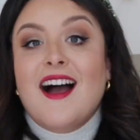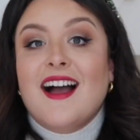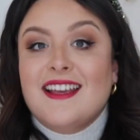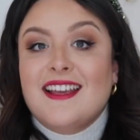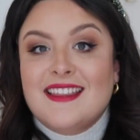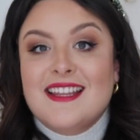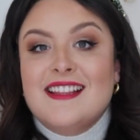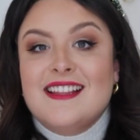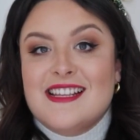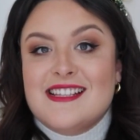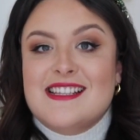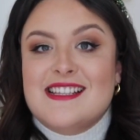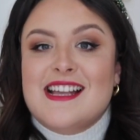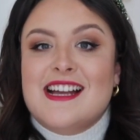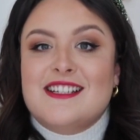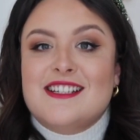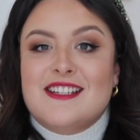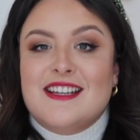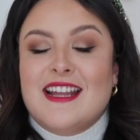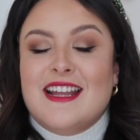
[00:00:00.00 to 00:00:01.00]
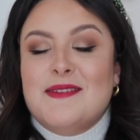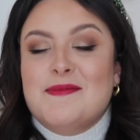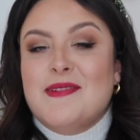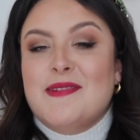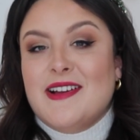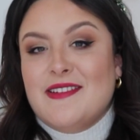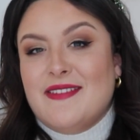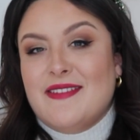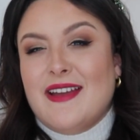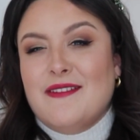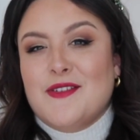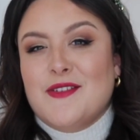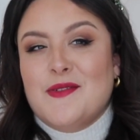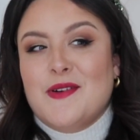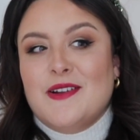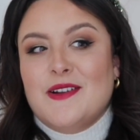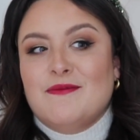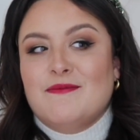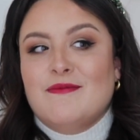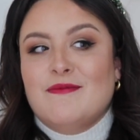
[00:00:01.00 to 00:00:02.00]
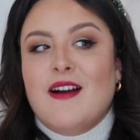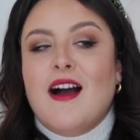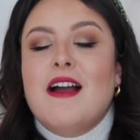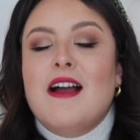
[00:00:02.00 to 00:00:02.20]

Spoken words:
I think this is actually my favourite one.